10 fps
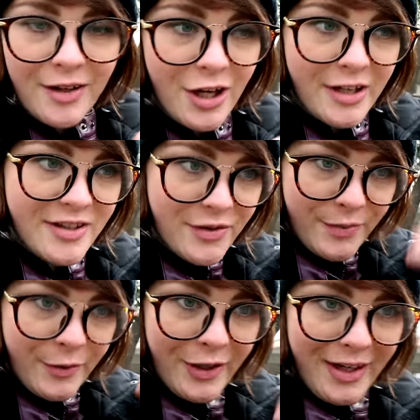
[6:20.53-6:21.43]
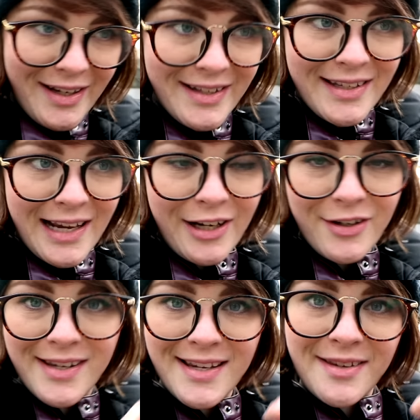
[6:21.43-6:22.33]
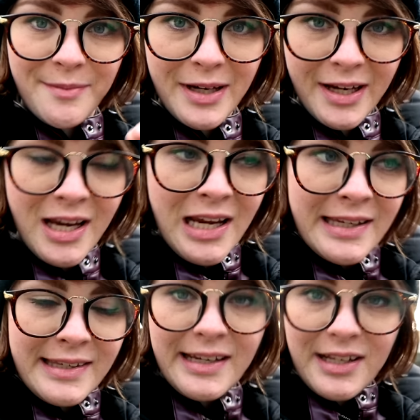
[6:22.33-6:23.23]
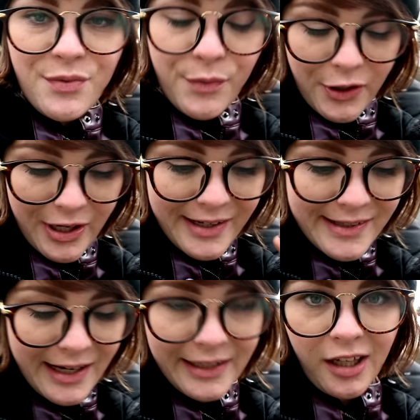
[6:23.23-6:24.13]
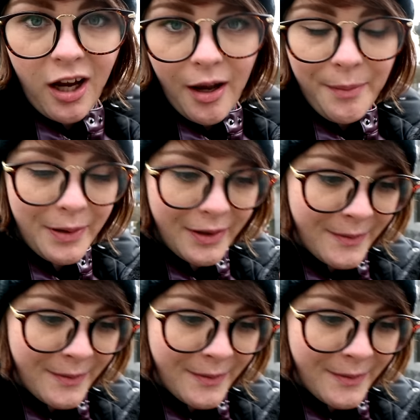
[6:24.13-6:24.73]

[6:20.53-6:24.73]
nuts were inside, or sesame seeds were inside the cup.